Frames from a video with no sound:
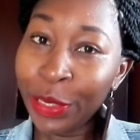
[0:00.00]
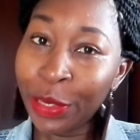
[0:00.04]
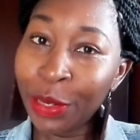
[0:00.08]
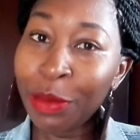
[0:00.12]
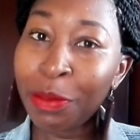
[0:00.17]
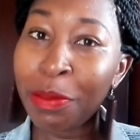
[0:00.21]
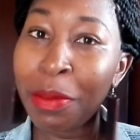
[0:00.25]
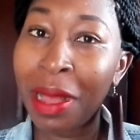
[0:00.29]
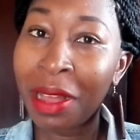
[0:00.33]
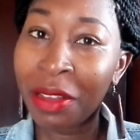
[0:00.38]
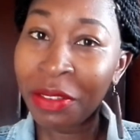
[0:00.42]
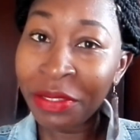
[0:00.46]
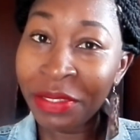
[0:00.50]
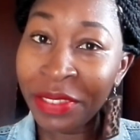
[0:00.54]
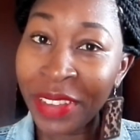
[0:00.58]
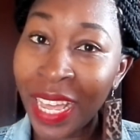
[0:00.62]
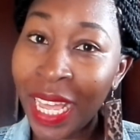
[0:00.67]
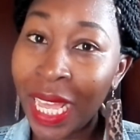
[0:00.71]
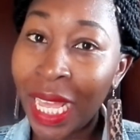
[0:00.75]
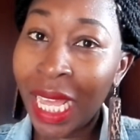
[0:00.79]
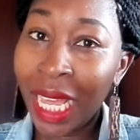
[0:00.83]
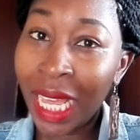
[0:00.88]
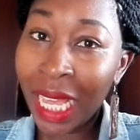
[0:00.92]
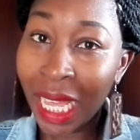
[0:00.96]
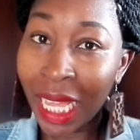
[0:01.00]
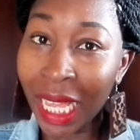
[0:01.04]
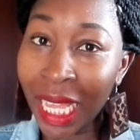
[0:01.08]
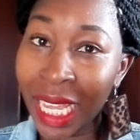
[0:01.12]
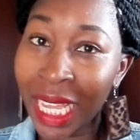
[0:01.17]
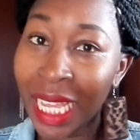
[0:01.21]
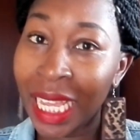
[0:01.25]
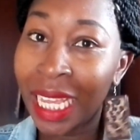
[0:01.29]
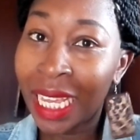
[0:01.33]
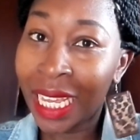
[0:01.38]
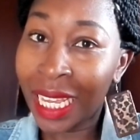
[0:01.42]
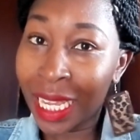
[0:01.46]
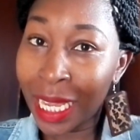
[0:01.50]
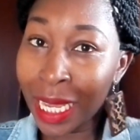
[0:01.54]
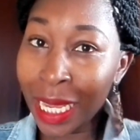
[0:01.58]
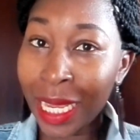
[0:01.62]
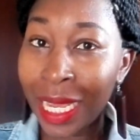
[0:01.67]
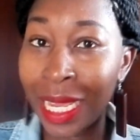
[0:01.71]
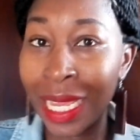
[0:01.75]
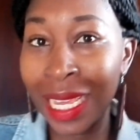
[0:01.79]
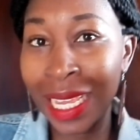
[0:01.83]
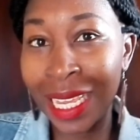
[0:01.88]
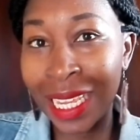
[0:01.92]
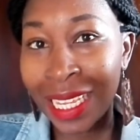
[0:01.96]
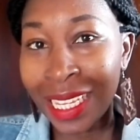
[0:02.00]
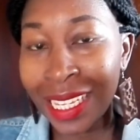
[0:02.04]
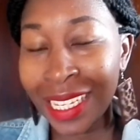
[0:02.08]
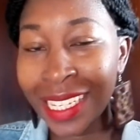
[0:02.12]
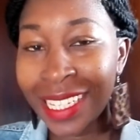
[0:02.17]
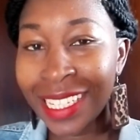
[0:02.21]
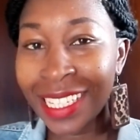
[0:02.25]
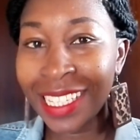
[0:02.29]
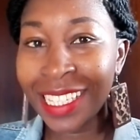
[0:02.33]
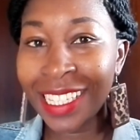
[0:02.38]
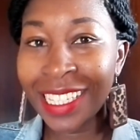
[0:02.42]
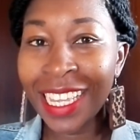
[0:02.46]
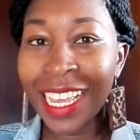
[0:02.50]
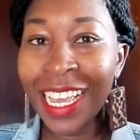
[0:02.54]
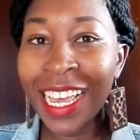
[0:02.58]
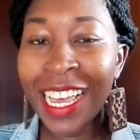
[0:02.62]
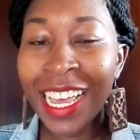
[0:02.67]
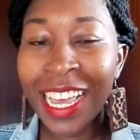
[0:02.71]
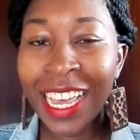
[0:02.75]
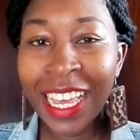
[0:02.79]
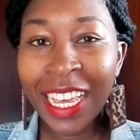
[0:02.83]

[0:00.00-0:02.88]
y'all my face.